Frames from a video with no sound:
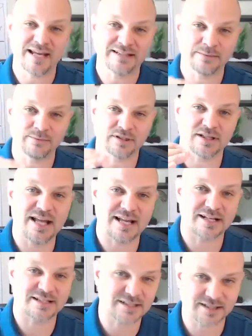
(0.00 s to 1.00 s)
them to the
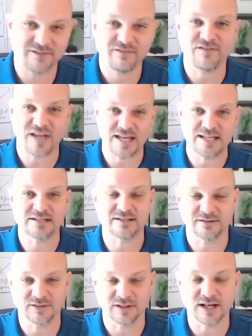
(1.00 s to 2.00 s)
next phase
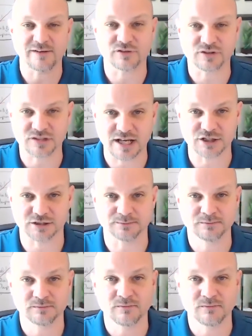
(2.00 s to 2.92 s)
of the conversation.